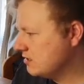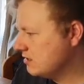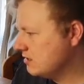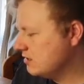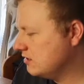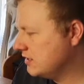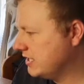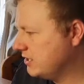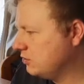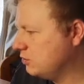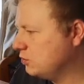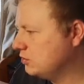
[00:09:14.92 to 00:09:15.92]
Okay,
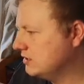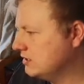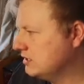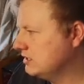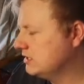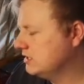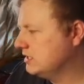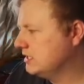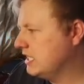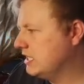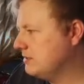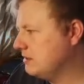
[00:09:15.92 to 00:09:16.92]
cool,
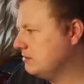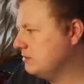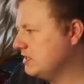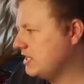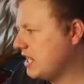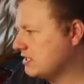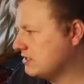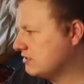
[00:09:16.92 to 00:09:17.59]
I'm happy with that.